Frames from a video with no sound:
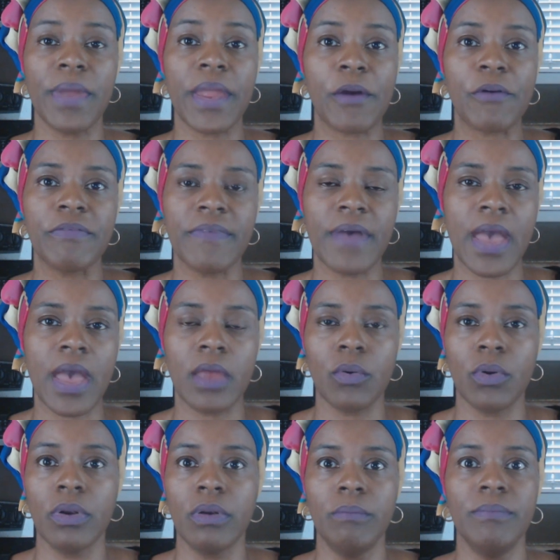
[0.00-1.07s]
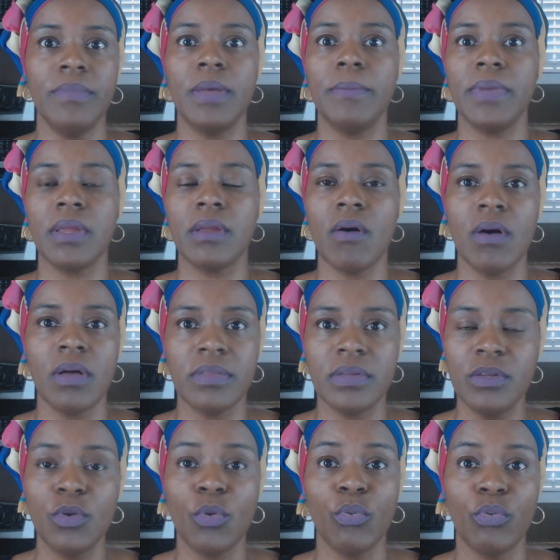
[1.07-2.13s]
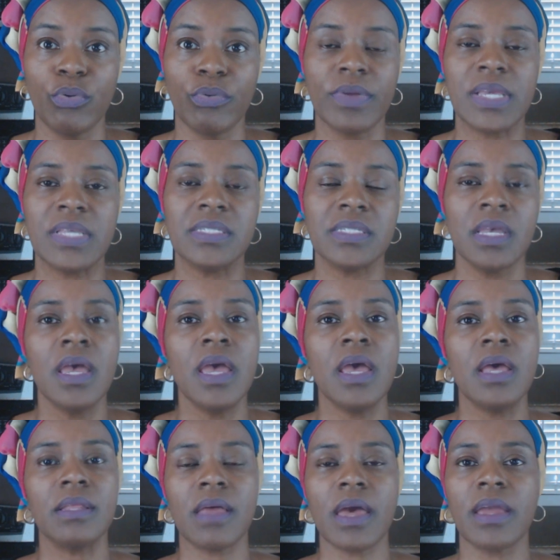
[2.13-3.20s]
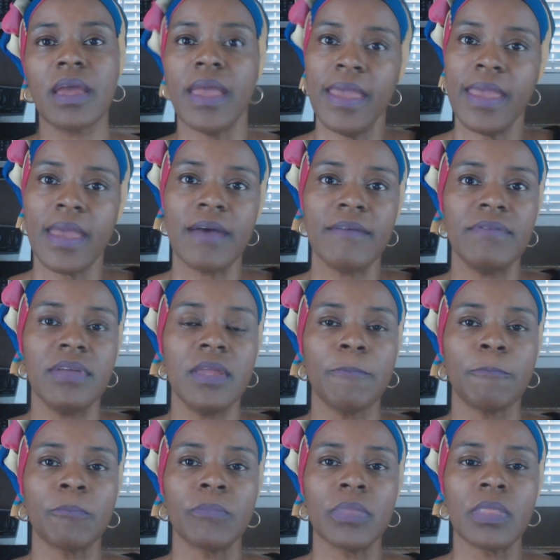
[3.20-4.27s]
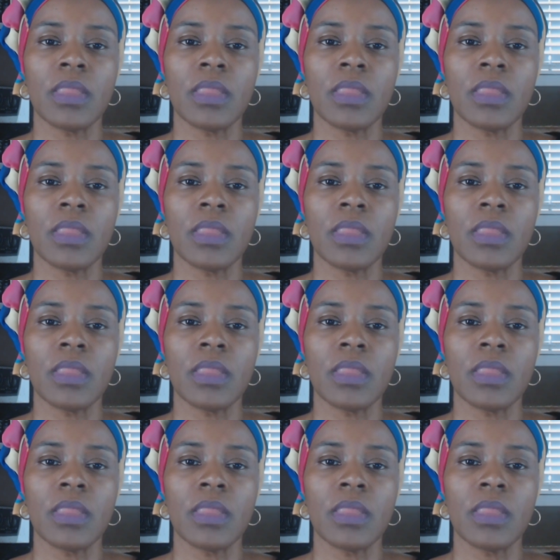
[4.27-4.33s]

bear fat or mimic all, grease, like a heavy